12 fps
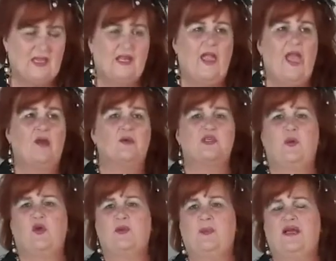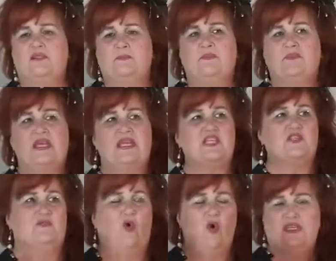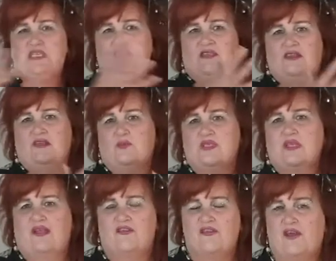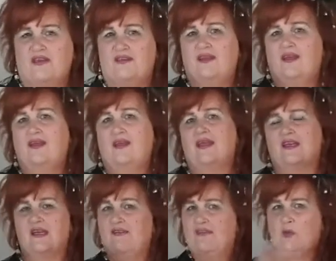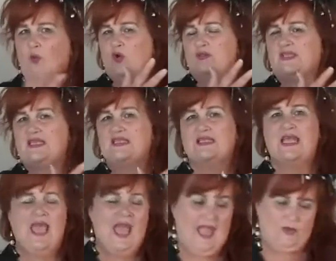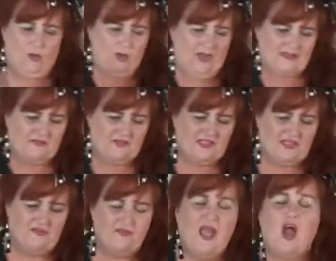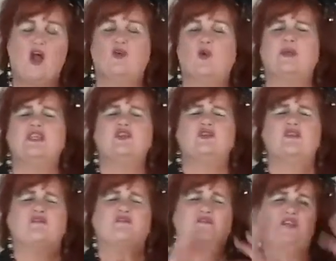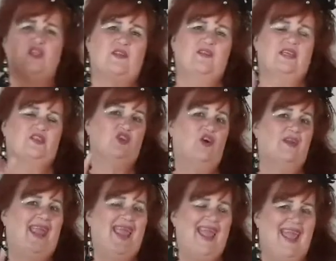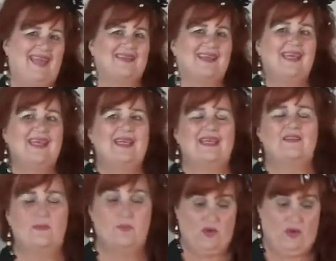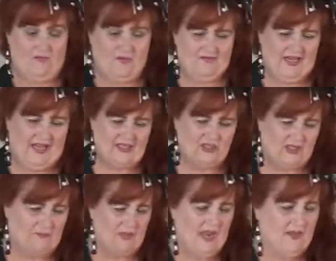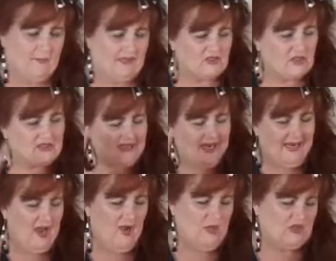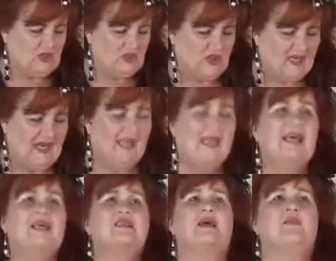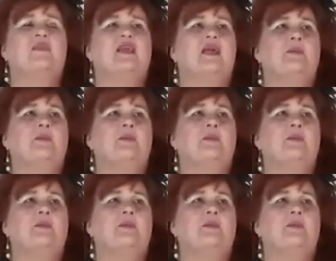week. We spoke about his voice that was like thunder and living waters and all kinds of stuff, according to the vision that John had in the book of Revelation. But today I want to share something